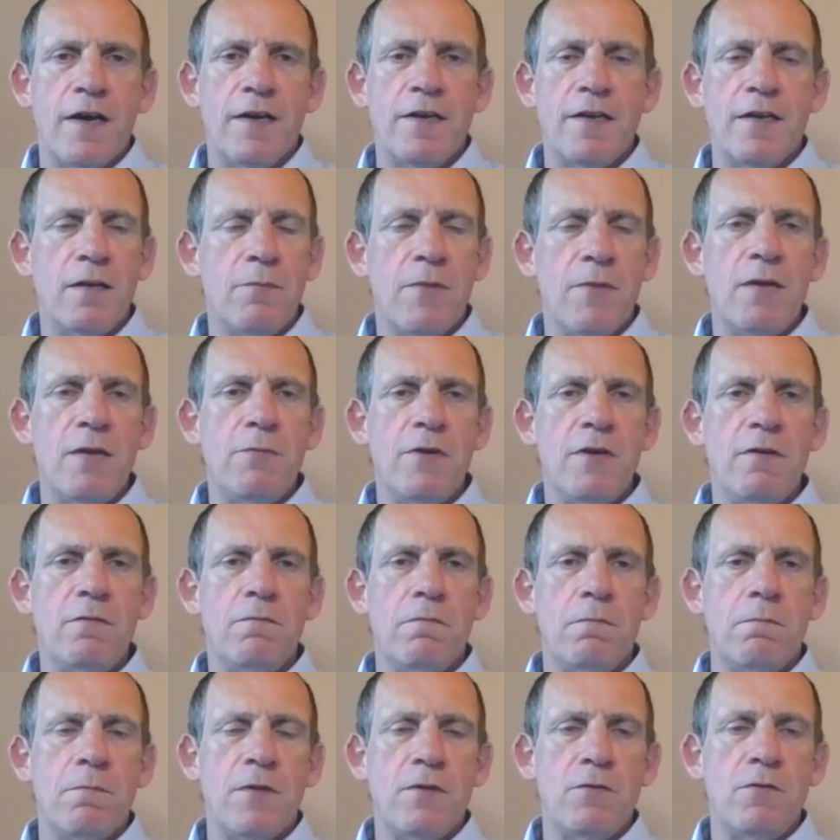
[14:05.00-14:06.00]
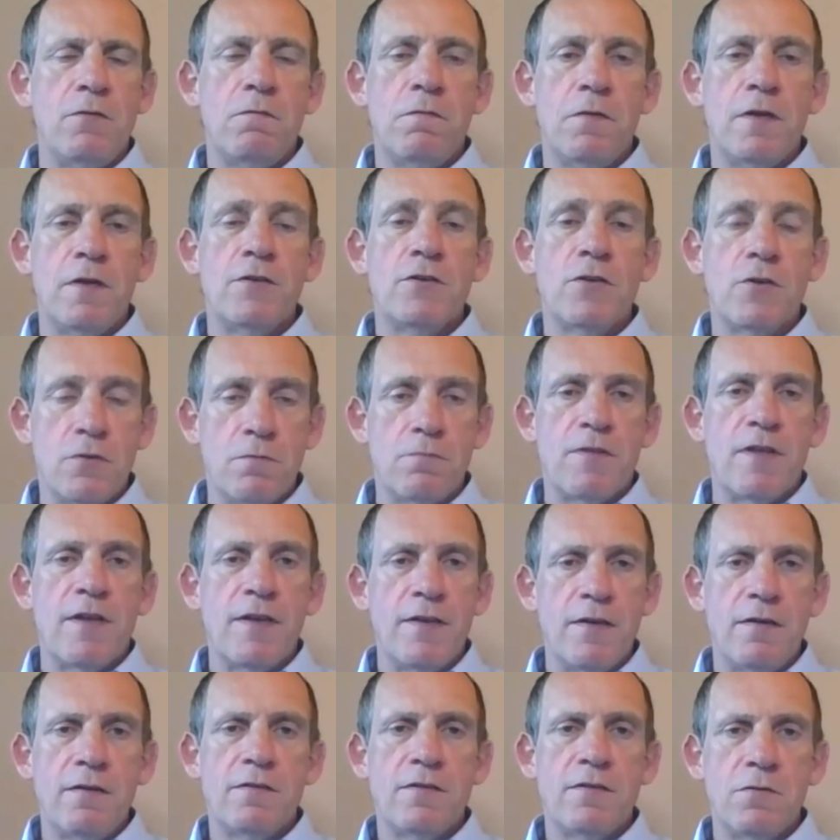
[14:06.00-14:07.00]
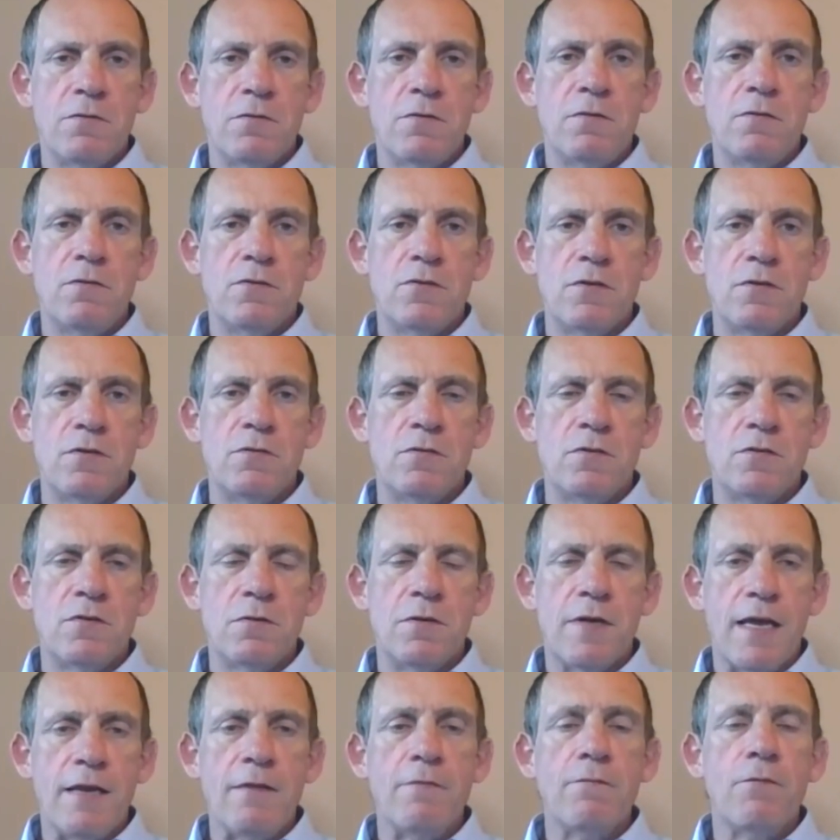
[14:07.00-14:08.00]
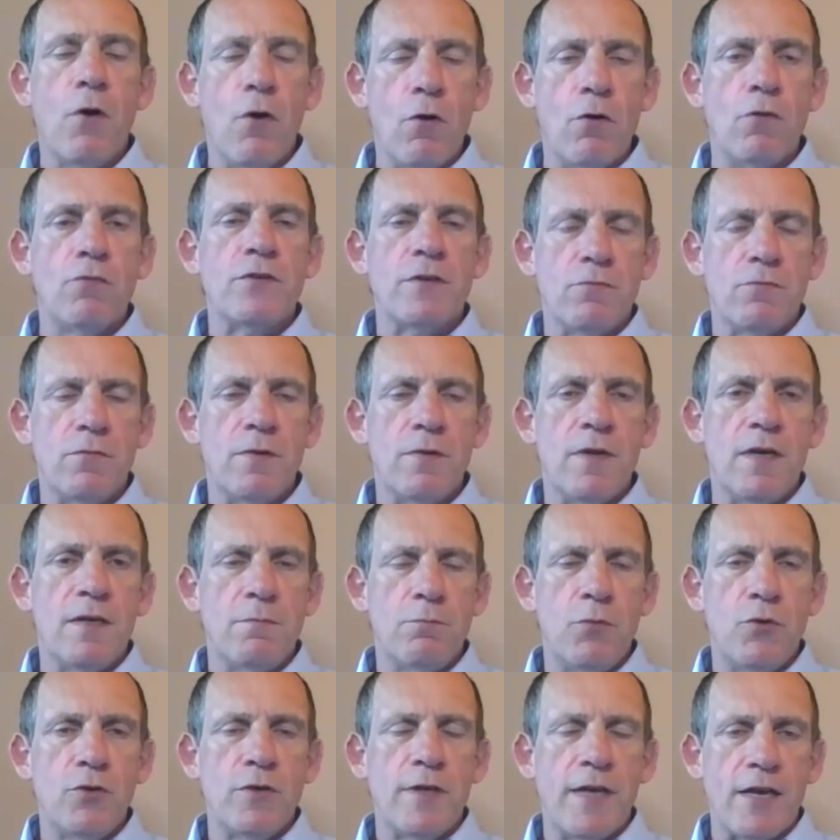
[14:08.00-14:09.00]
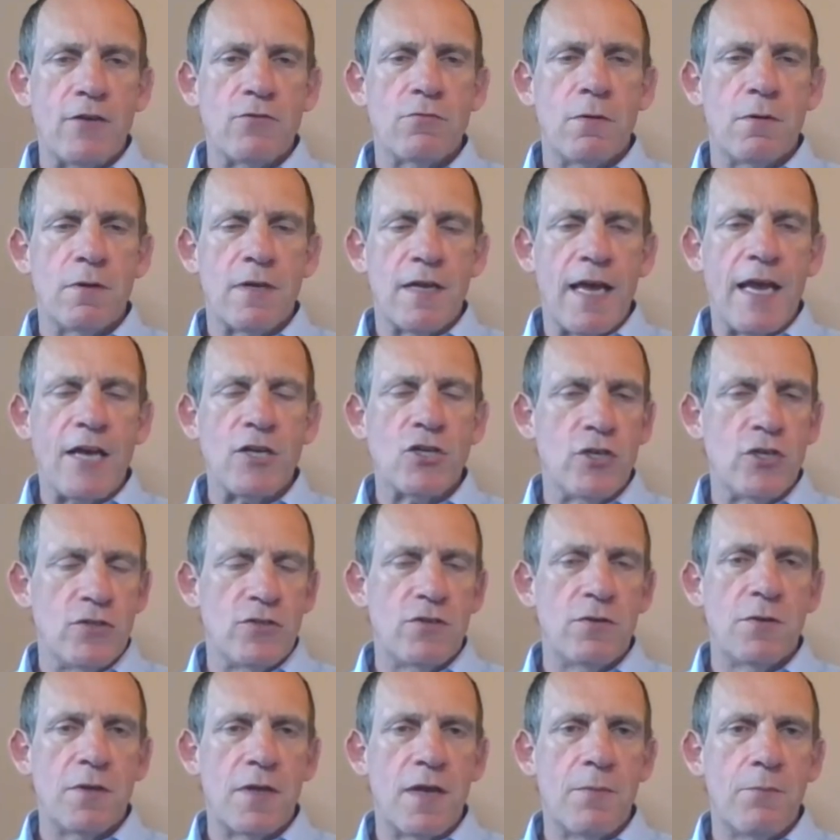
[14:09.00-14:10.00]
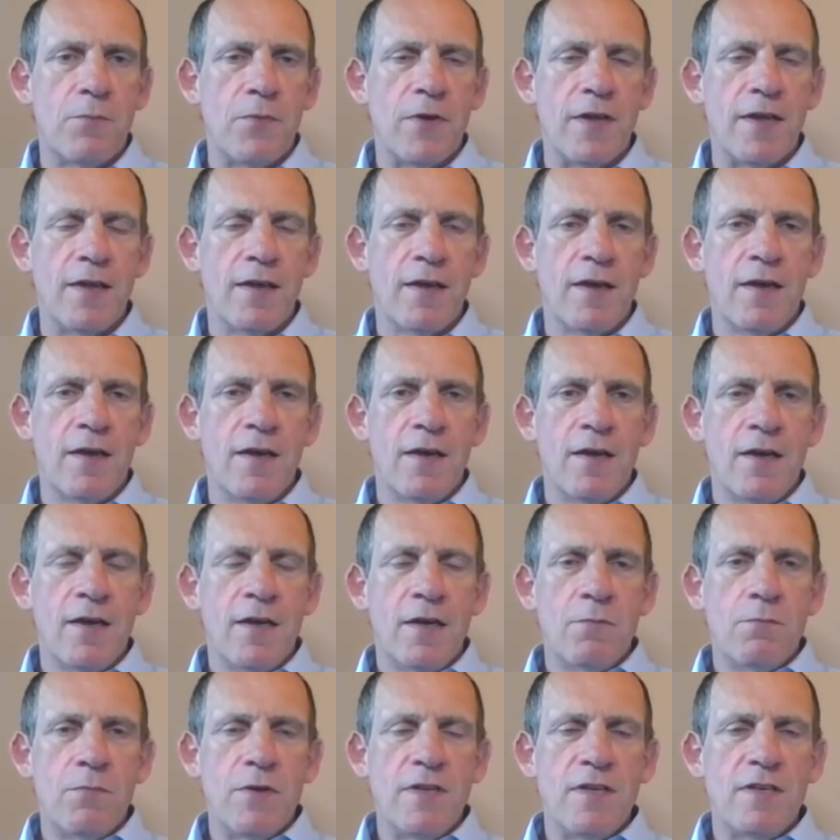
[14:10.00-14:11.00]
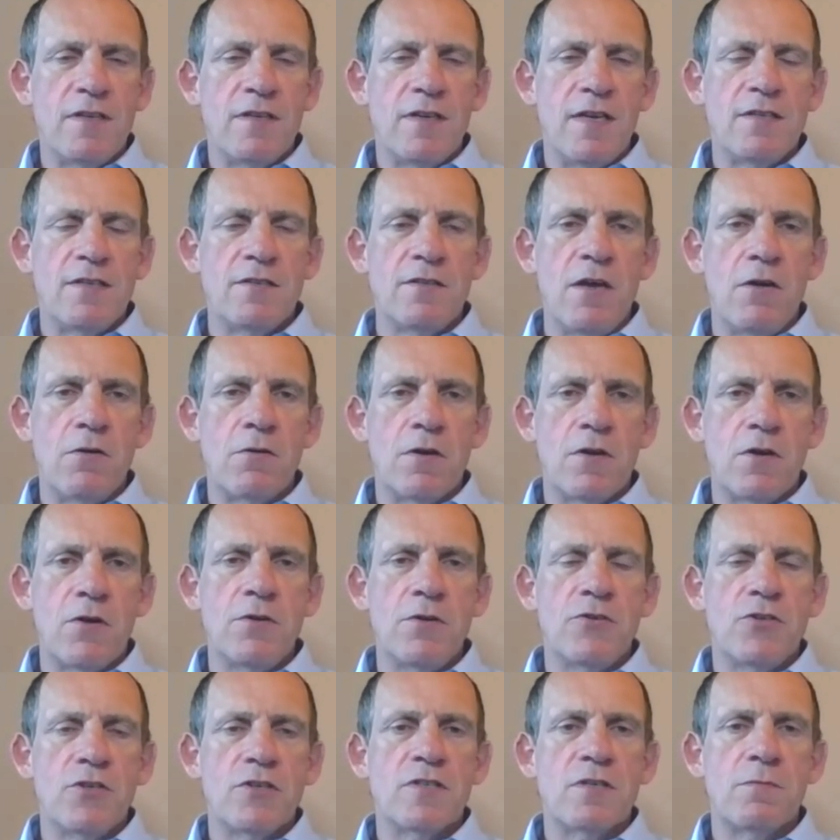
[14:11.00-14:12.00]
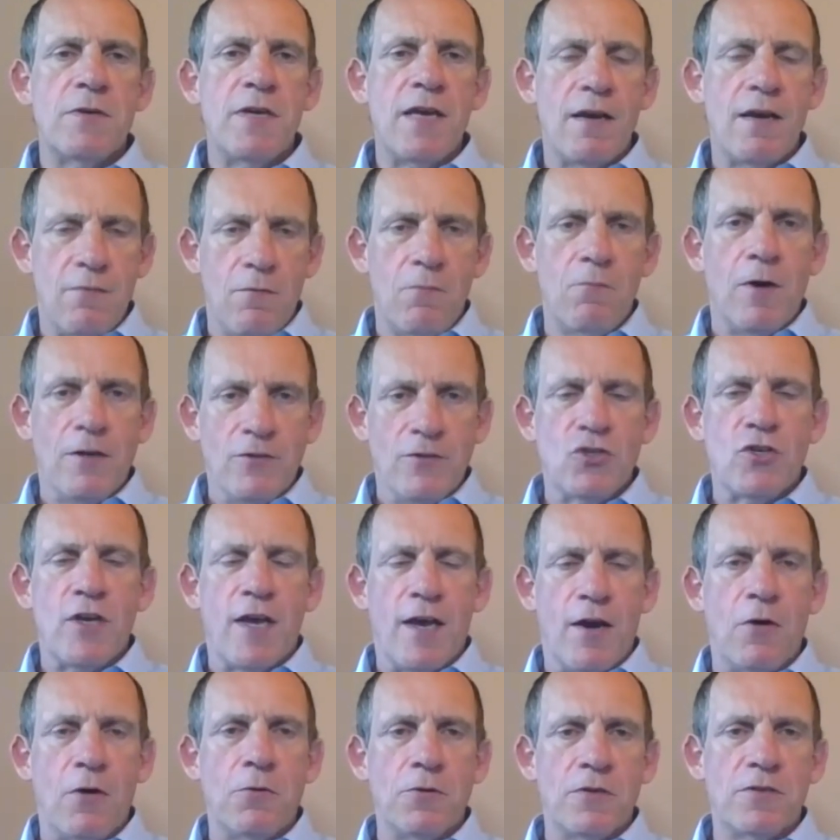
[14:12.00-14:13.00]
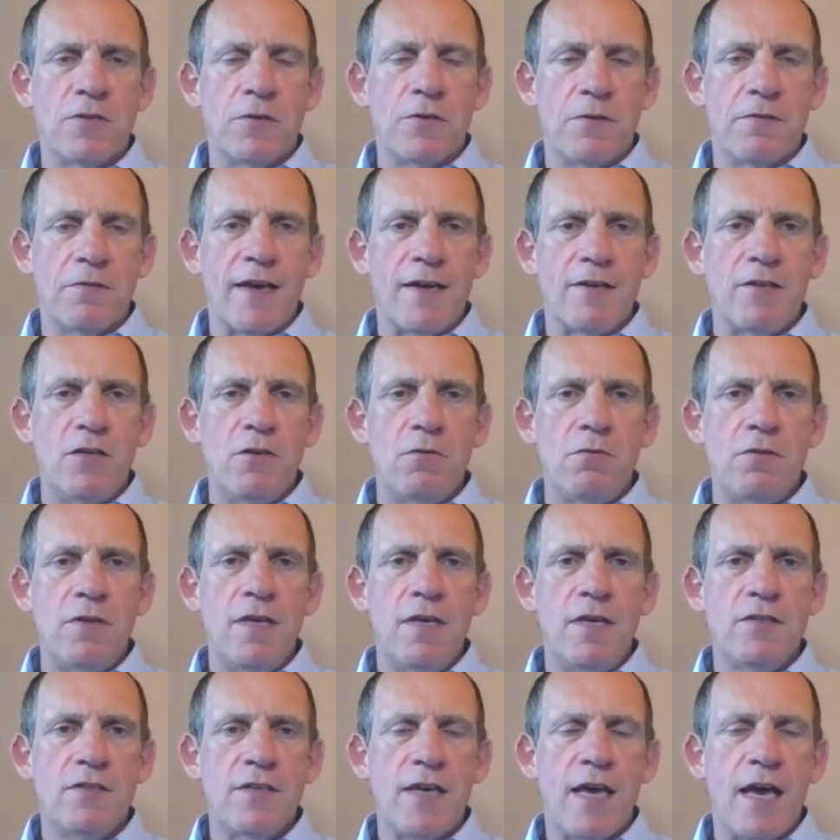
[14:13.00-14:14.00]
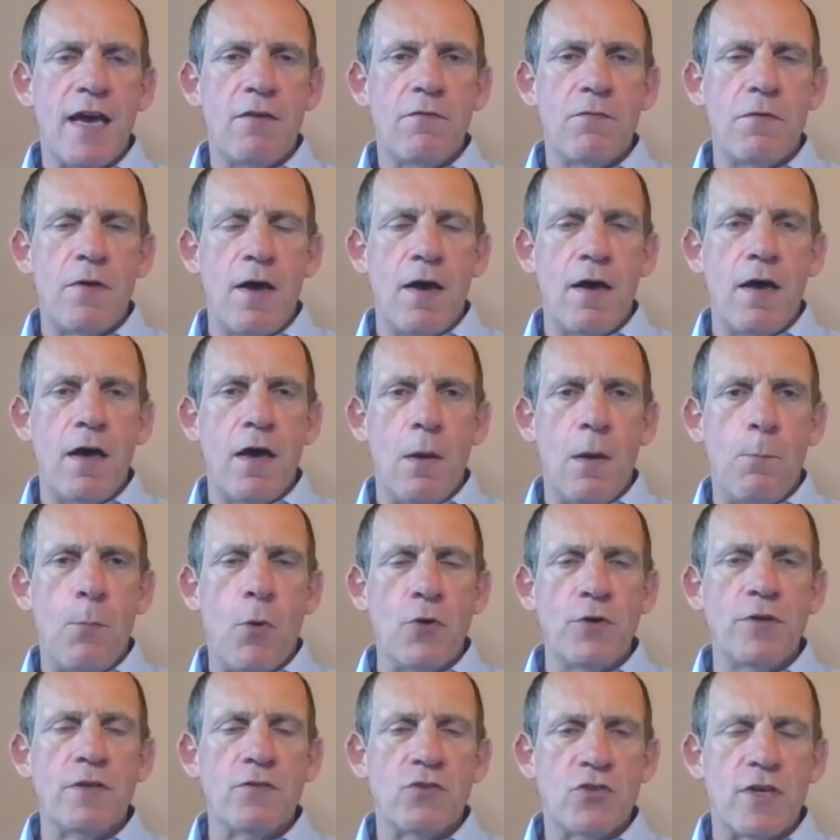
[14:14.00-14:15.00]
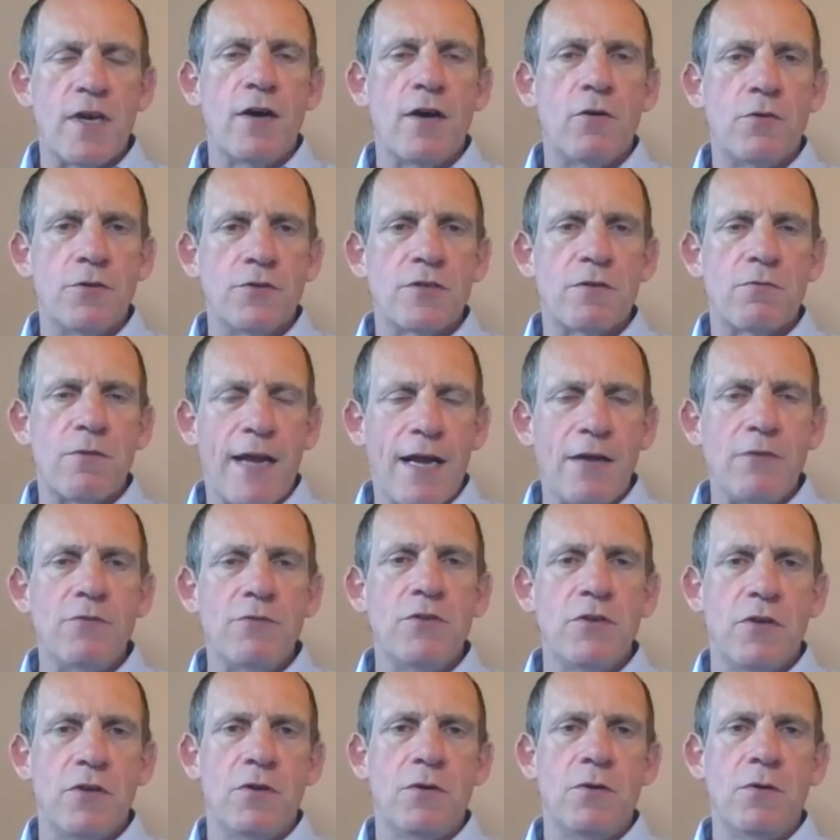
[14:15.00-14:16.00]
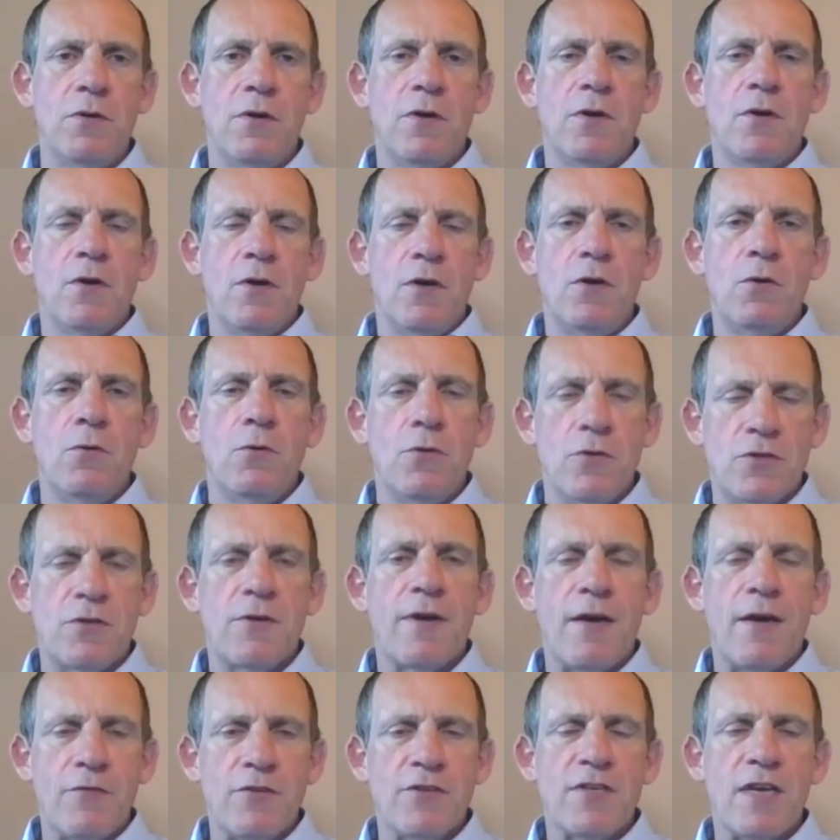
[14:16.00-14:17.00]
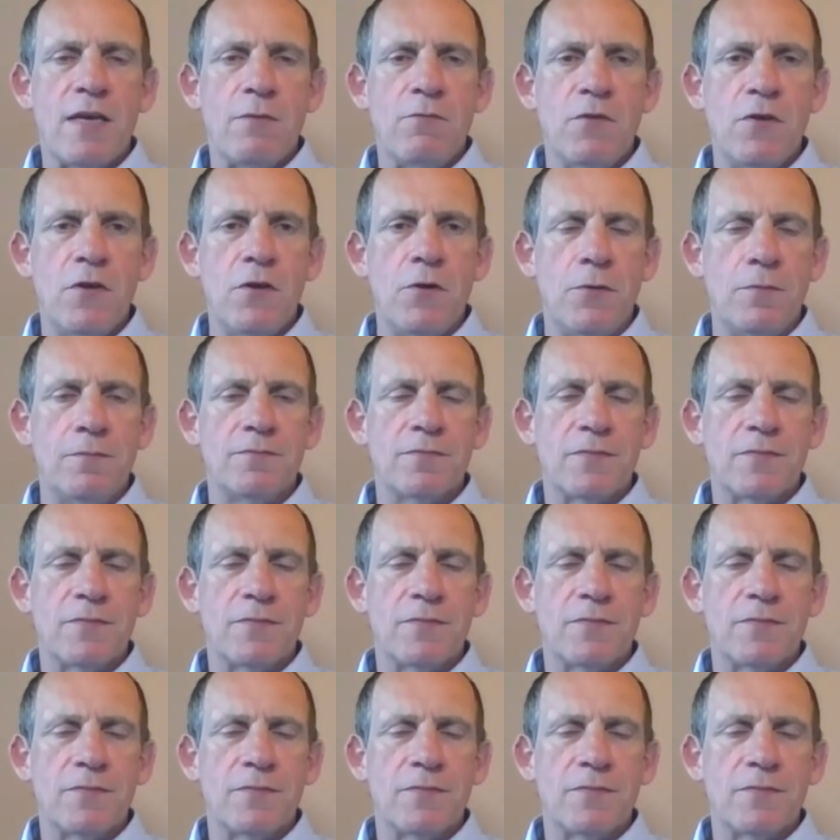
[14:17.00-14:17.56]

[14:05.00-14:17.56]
And it may be that you feel it's a good thing to get involved in putting extra cash into the company. But it's no good just to be one shareholder doing that. You need to have a body of shareholders around you who also have the same view.